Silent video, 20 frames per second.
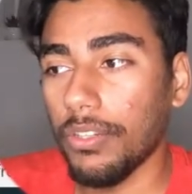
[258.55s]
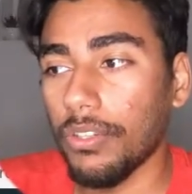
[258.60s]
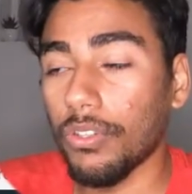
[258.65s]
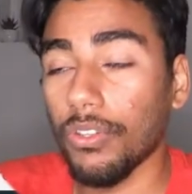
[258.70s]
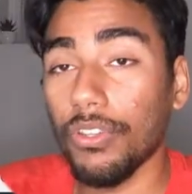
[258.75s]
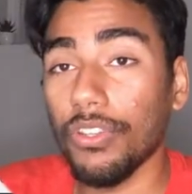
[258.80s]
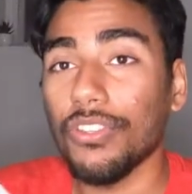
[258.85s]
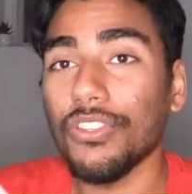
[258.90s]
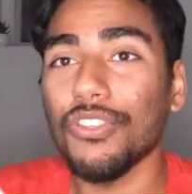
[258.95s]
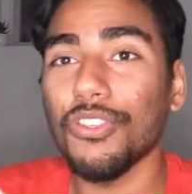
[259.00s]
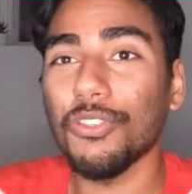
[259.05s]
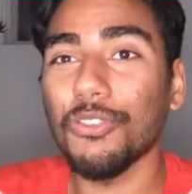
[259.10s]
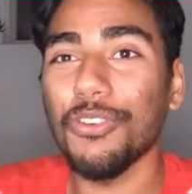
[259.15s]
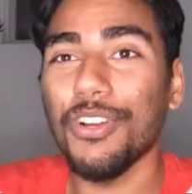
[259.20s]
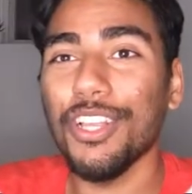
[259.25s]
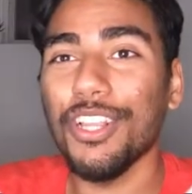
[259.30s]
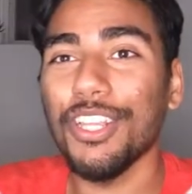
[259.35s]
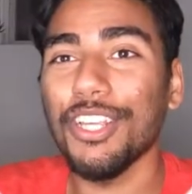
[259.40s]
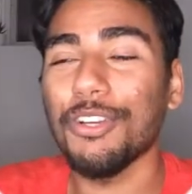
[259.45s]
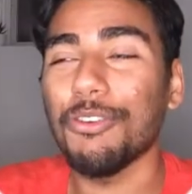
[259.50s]
So this is
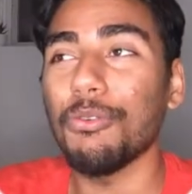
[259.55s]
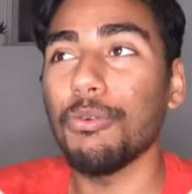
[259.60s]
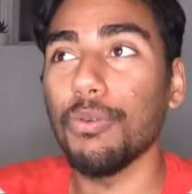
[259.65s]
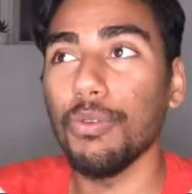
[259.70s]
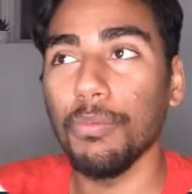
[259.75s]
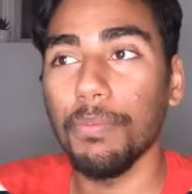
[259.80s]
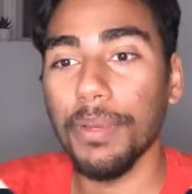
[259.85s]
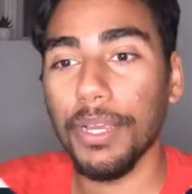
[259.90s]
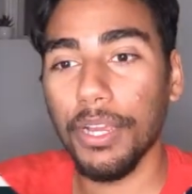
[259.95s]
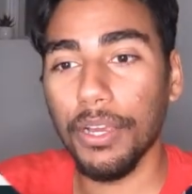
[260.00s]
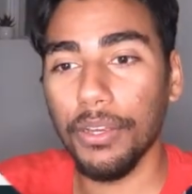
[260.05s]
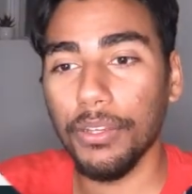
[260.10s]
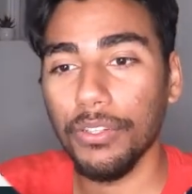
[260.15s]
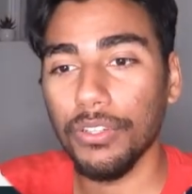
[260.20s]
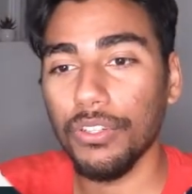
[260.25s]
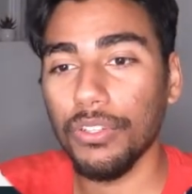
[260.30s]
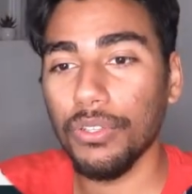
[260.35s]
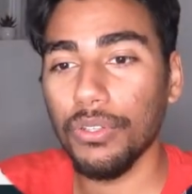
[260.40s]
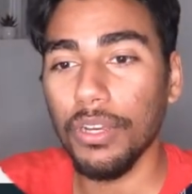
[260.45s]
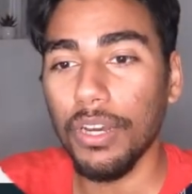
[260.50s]
really cool
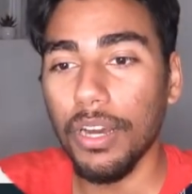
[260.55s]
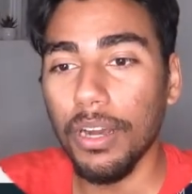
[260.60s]
because